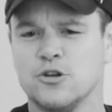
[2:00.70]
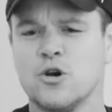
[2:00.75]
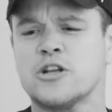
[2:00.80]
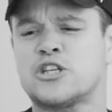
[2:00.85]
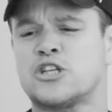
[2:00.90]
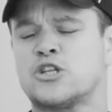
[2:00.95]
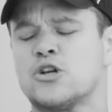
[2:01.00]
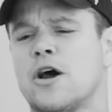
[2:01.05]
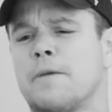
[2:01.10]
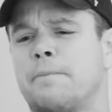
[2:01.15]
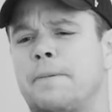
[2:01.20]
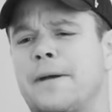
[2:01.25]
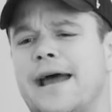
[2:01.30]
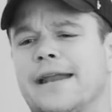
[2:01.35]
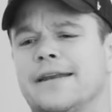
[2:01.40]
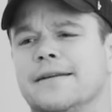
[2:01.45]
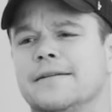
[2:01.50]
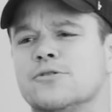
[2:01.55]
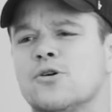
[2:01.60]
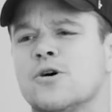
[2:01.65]
North Shore,
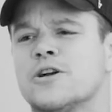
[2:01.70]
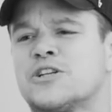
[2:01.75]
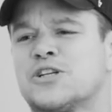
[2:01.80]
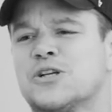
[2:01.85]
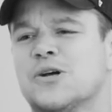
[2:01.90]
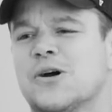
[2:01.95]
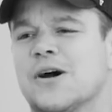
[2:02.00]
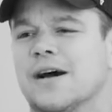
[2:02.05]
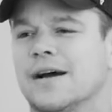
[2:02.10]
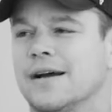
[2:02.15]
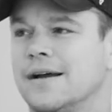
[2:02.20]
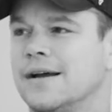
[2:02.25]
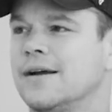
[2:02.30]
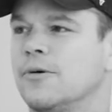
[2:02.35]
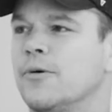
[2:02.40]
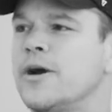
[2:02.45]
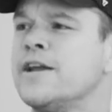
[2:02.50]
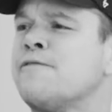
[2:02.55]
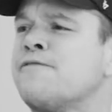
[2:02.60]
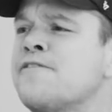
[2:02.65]
Ben. North Shore.
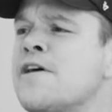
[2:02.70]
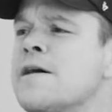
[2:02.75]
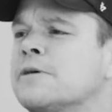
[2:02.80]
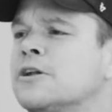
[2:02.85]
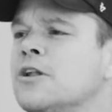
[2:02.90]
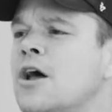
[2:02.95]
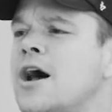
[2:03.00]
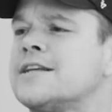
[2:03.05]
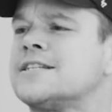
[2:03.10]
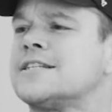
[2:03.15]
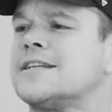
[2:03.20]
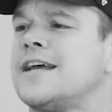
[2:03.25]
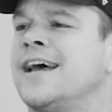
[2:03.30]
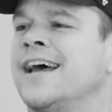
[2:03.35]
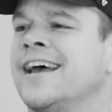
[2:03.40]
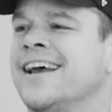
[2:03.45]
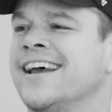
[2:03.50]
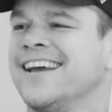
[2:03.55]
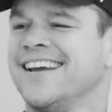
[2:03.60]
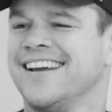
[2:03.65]
Where you from?
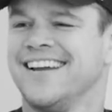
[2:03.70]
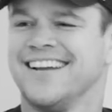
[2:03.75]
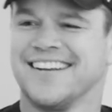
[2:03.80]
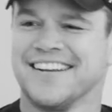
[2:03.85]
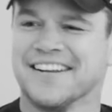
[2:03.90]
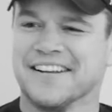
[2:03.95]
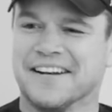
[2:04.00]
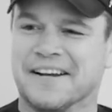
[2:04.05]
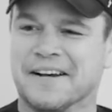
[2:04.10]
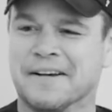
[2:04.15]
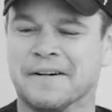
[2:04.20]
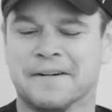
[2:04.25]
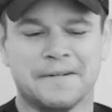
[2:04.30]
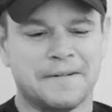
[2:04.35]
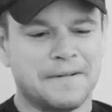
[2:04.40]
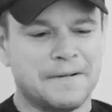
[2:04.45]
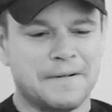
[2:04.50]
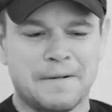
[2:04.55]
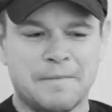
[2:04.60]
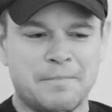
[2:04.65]
Gloucester. You know,
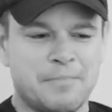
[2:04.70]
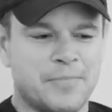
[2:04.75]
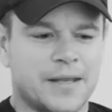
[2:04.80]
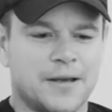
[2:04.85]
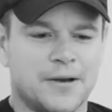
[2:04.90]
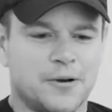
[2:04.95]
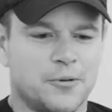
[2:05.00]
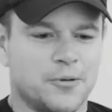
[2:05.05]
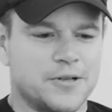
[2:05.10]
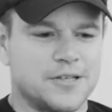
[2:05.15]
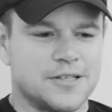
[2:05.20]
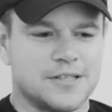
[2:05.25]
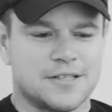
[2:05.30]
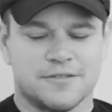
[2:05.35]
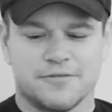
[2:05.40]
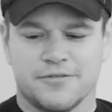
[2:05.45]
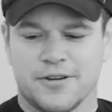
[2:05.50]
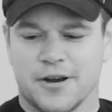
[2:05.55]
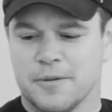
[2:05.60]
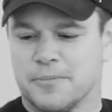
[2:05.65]
we're
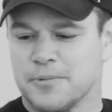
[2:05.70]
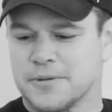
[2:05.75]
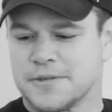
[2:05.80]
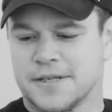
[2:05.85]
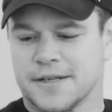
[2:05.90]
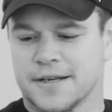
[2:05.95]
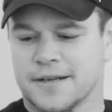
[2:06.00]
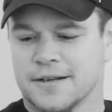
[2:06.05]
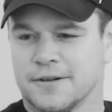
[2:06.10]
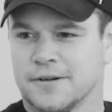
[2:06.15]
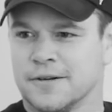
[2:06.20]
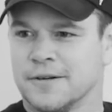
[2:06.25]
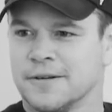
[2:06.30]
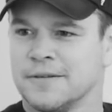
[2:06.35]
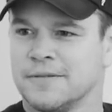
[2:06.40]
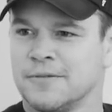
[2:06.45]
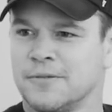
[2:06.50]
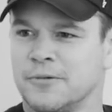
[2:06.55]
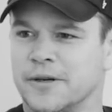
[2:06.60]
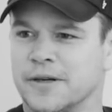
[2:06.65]
just a very particular,
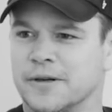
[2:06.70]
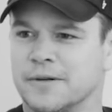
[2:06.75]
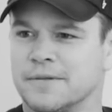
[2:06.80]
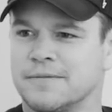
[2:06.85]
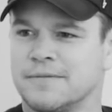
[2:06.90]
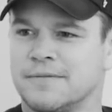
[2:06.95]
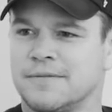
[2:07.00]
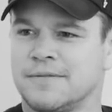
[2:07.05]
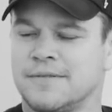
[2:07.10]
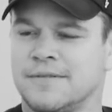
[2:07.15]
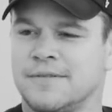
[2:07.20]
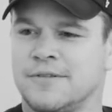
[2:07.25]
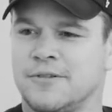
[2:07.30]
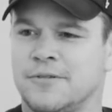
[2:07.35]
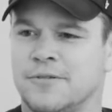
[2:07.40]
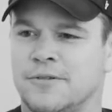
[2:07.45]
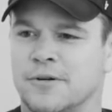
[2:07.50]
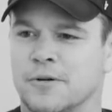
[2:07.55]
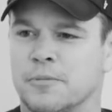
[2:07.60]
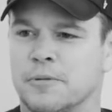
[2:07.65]
weird
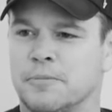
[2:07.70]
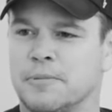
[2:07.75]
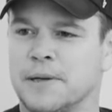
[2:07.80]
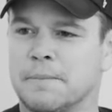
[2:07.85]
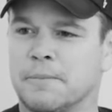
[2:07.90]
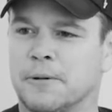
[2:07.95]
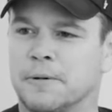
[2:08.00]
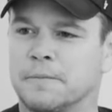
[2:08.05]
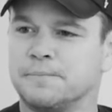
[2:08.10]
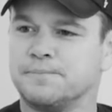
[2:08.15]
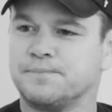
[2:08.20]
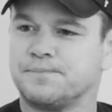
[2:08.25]
group. Well, what is